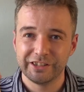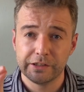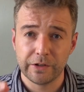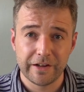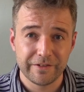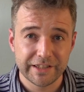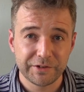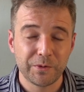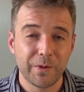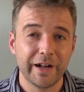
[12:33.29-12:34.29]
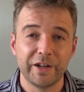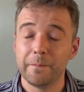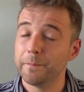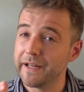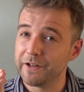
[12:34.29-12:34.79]
So there is quite
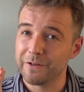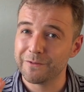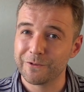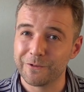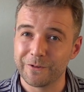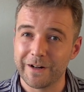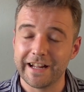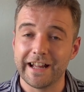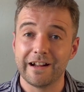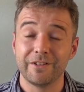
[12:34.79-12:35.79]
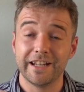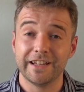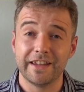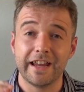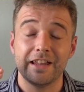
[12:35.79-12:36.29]
a bit of grey area
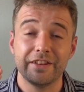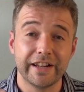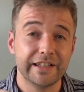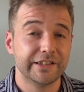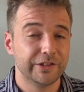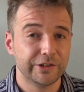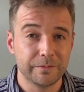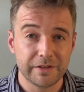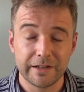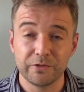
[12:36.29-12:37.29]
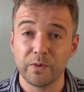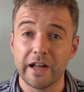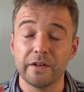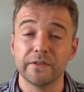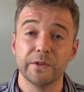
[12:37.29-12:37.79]
in there, and that is sometimes
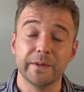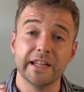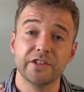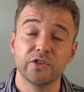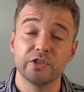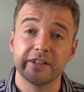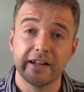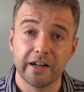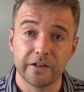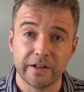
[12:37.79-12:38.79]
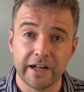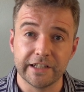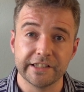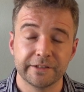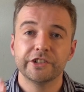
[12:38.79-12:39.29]
where a few issues
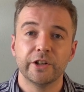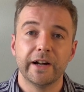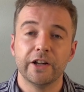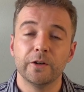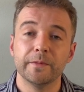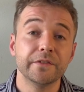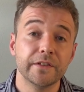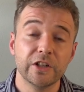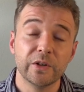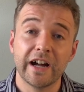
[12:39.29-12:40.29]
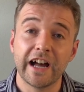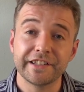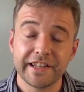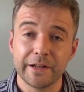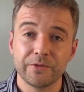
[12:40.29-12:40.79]
arise. So I hope this video
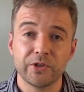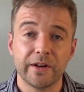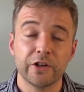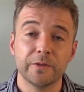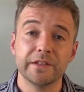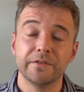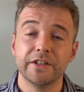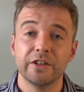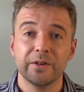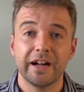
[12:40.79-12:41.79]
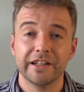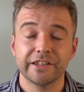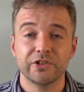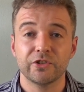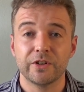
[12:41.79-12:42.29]
has helped you. I hope this video
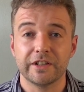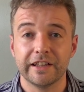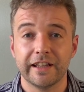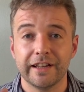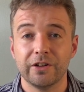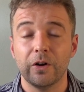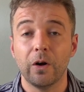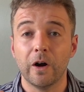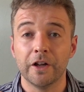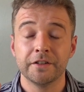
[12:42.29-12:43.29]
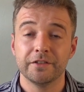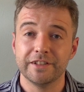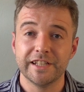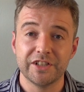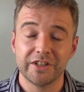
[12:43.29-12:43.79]
has shone a light on
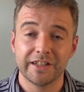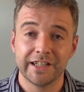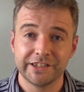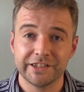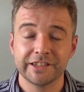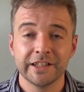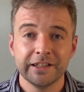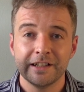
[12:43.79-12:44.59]
the teaching license.